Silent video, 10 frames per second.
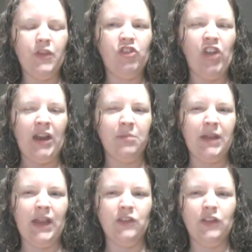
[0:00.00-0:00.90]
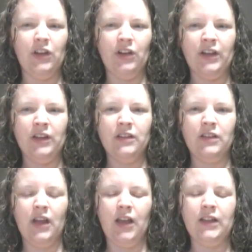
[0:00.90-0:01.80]
Chatham, Kent area.
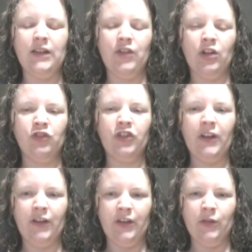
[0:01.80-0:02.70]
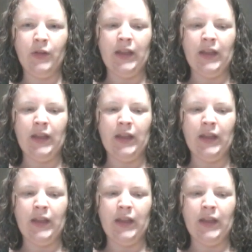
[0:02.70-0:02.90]
I live in Ontario,